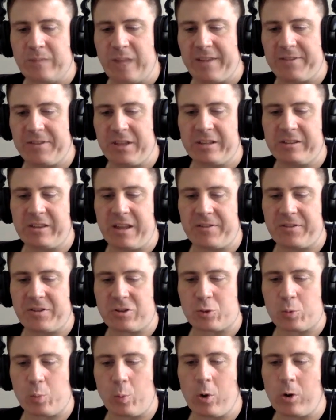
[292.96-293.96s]
i think that
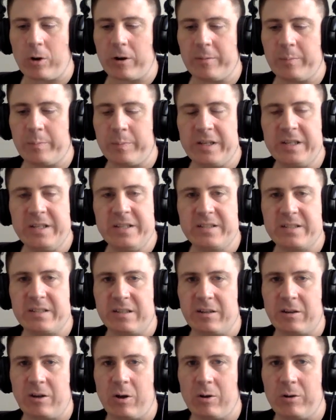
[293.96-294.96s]
there's war and peace
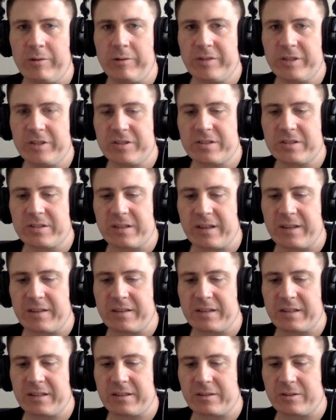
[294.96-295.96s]
in all of us i
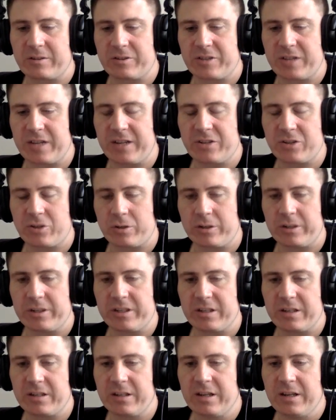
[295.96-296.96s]
think there's
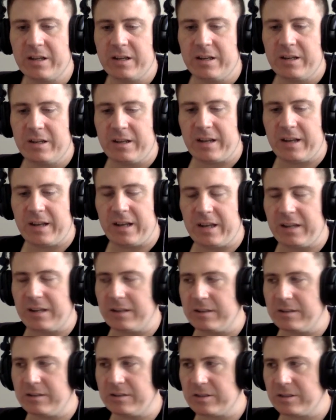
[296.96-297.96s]
hatred
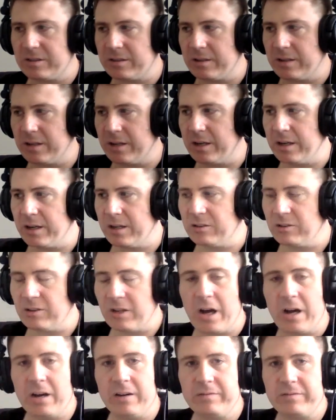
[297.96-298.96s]
and uh,
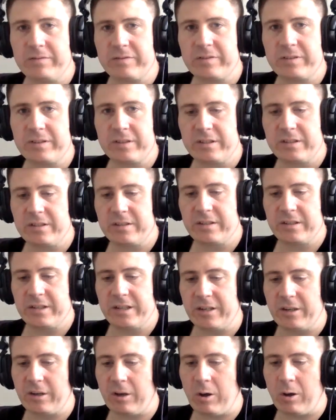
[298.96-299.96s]
love
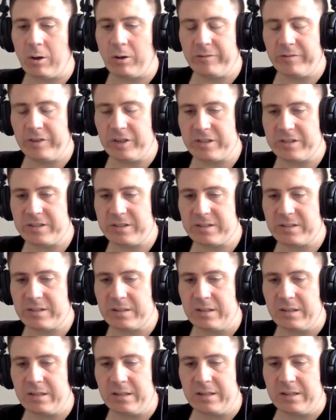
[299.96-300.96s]
in all of us.
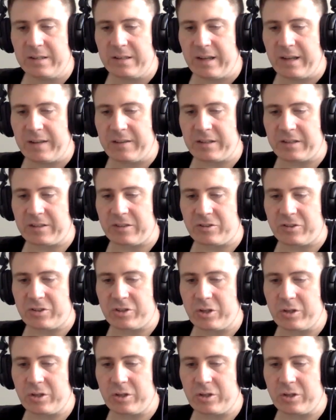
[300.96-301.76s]
I think there's